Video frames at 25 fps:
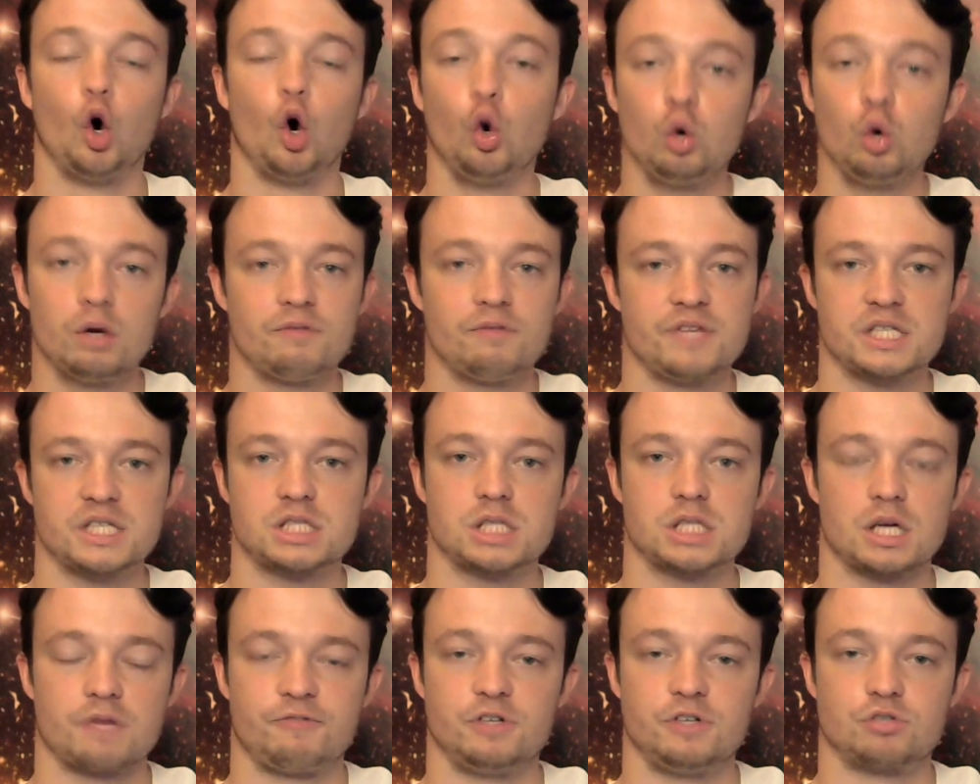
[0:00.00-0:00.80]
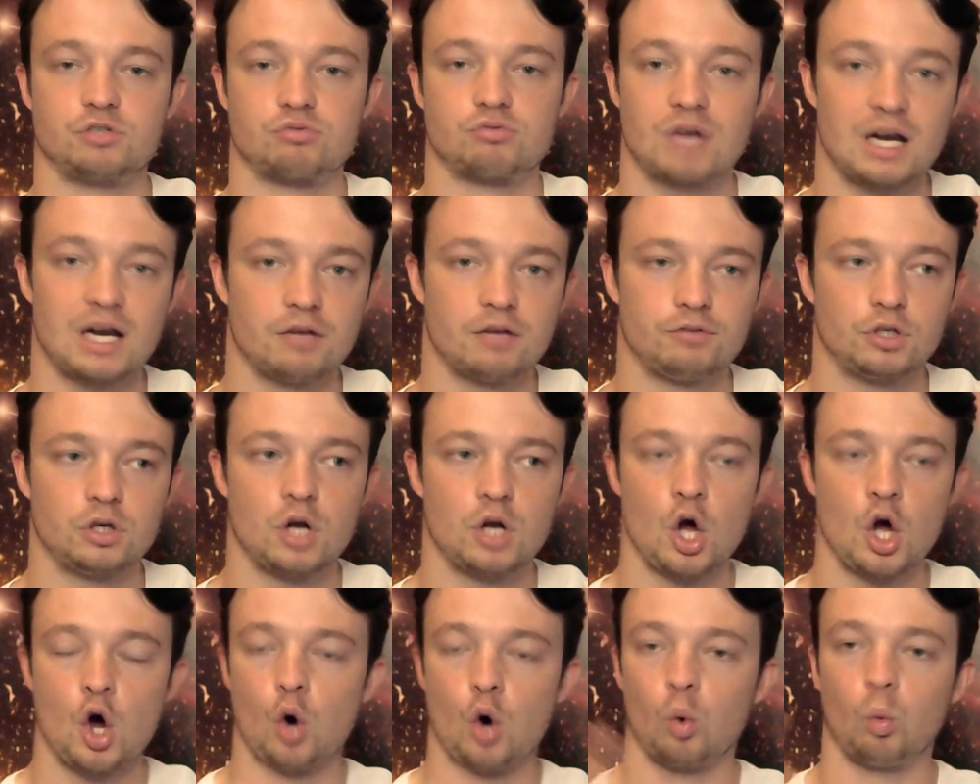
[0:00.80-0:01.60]
All of this stuff is
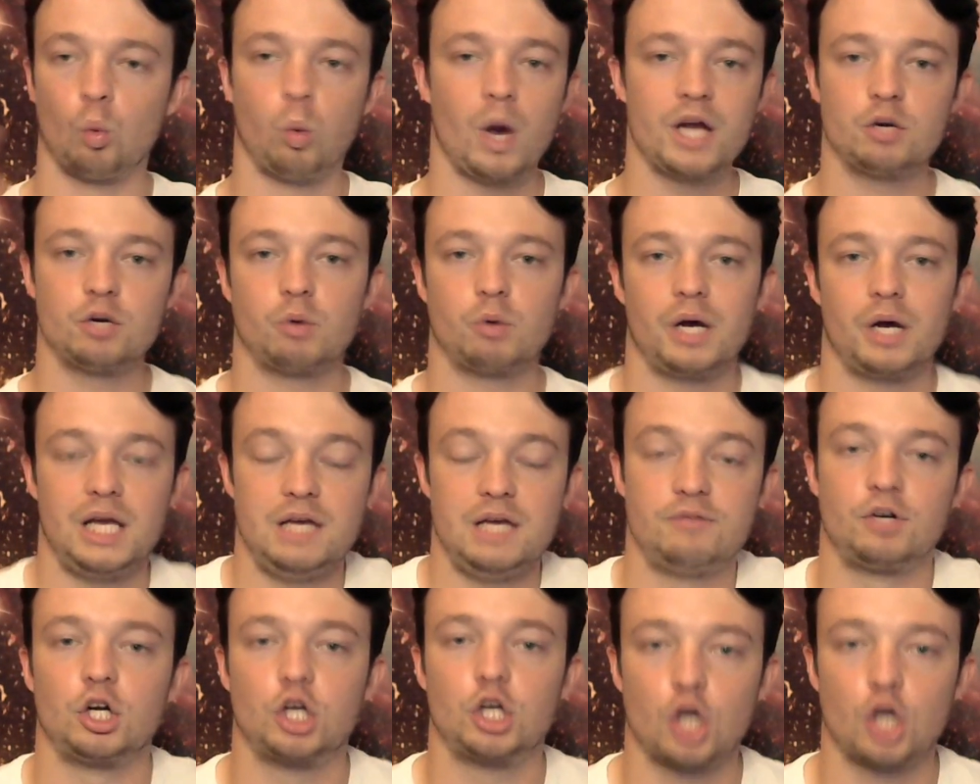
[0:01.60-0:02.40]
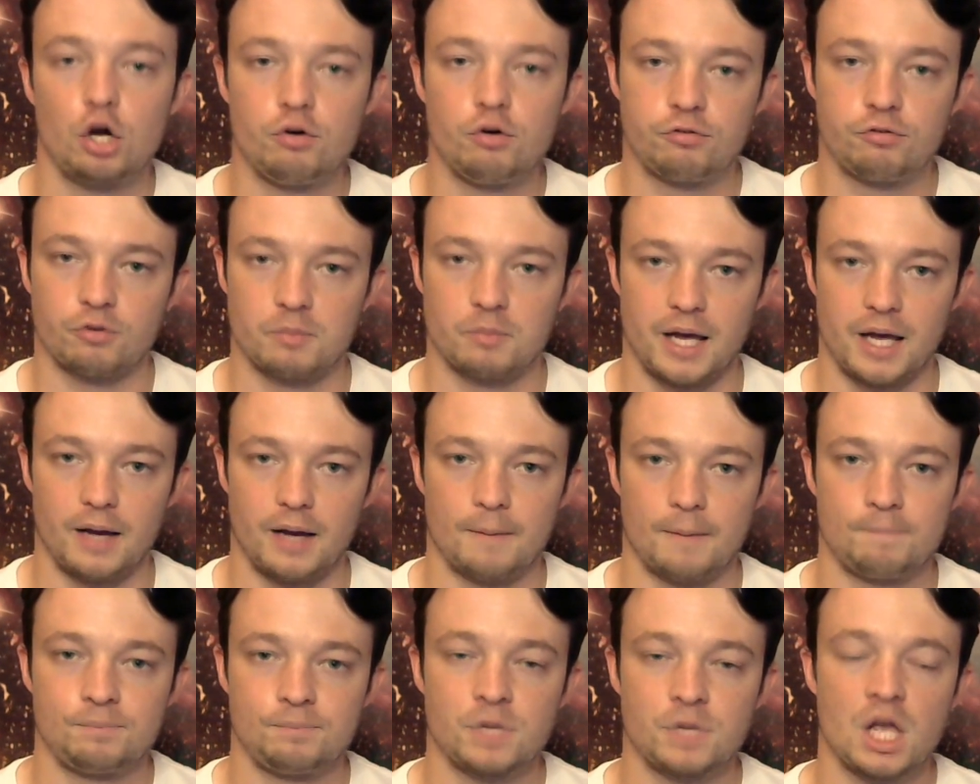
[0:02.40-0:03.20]
relevant. Where do I even go from
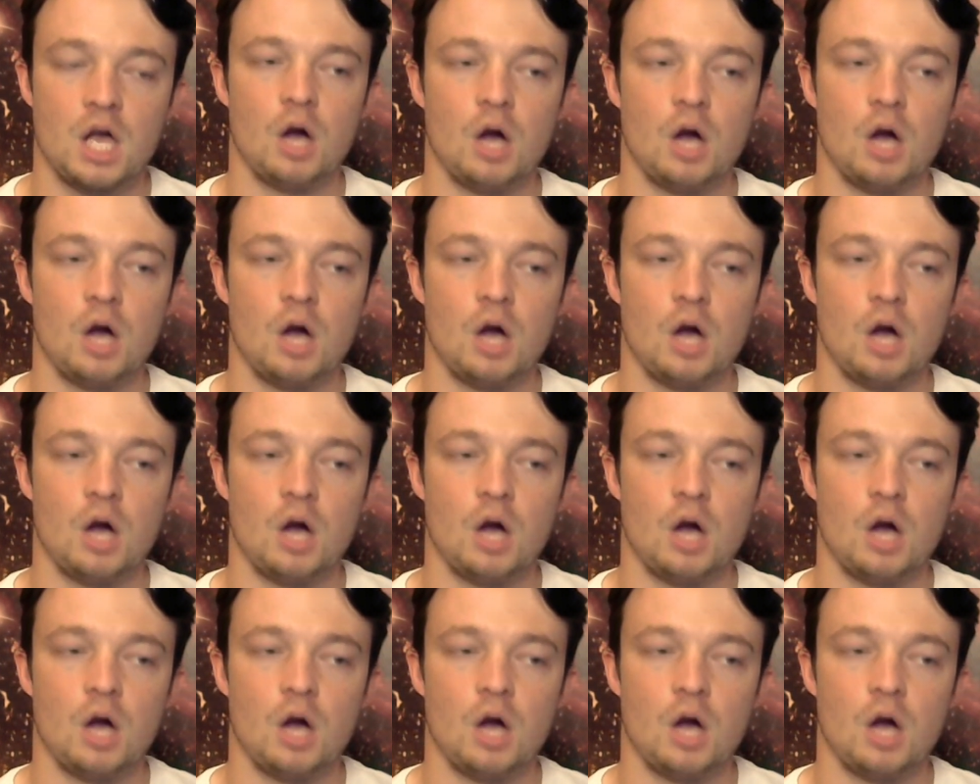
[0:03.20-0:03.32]
here?